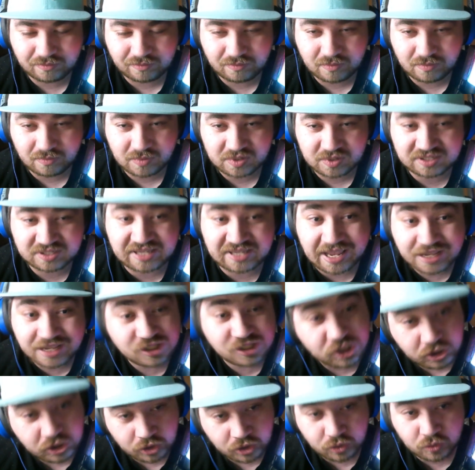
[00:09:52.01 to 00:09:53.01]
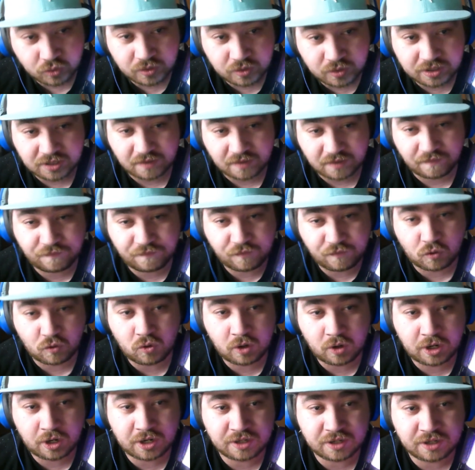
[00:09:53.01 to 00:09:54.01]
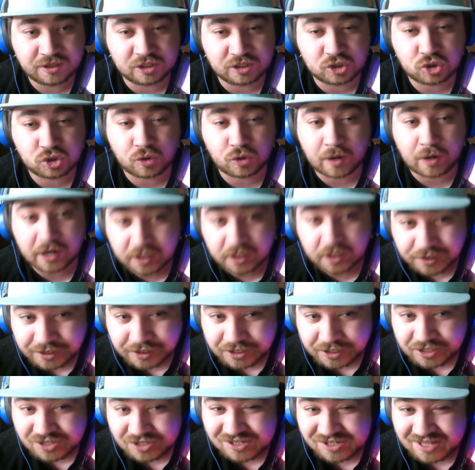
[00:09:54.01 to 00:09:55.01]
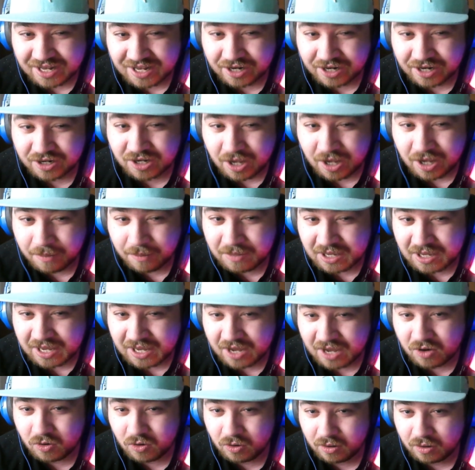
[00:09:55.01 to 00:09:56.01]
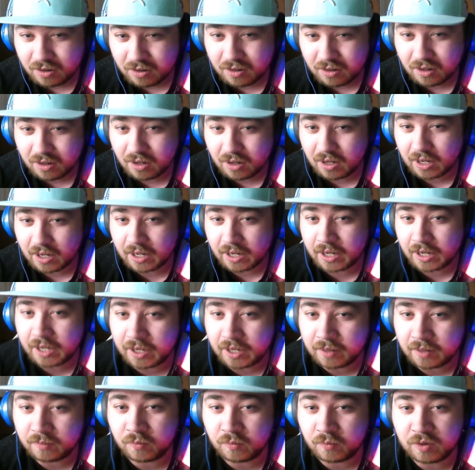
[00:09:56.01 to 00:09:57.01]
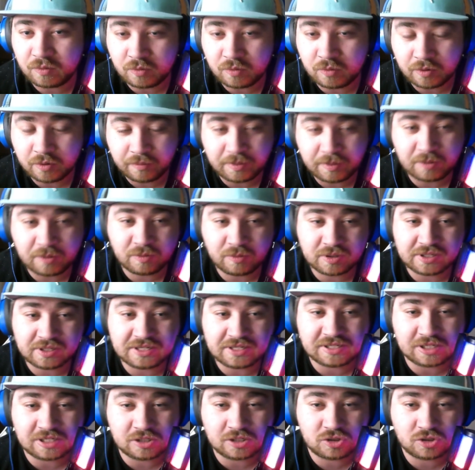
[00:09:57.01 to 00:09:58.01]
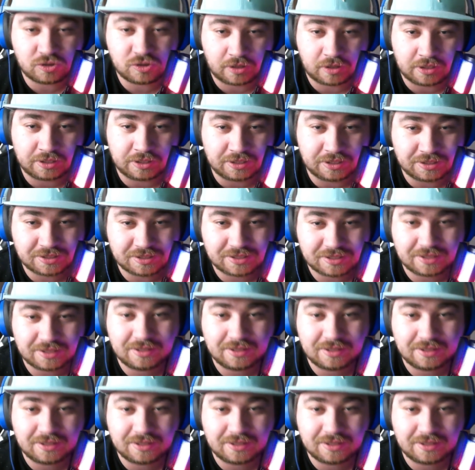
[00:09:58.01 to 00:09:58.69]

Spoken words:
Stay tuned for the trailers that are coming out We will be releasing trailers